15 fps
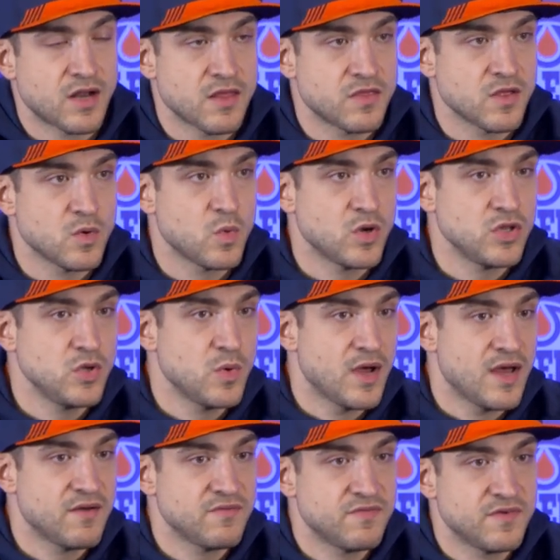and I think when you
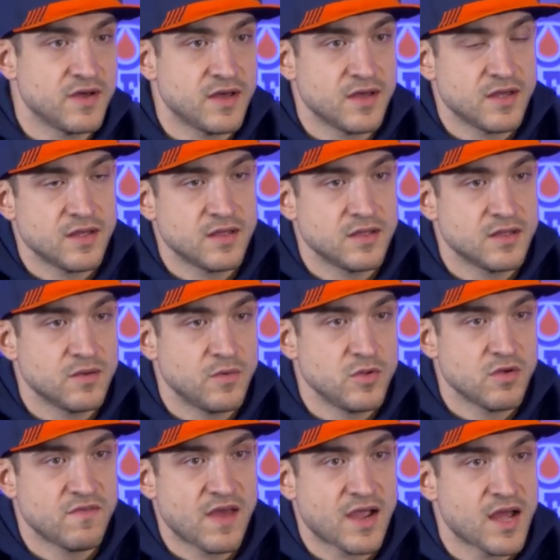have
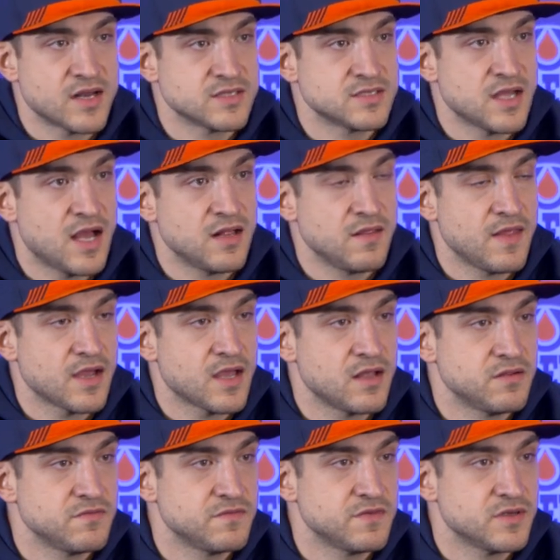that kind of style and that
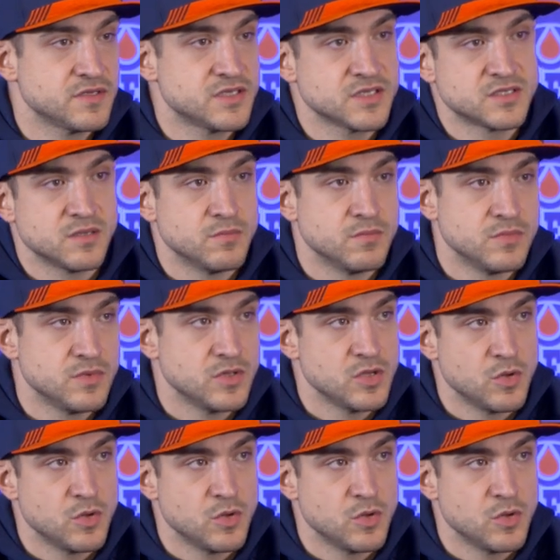kind of system,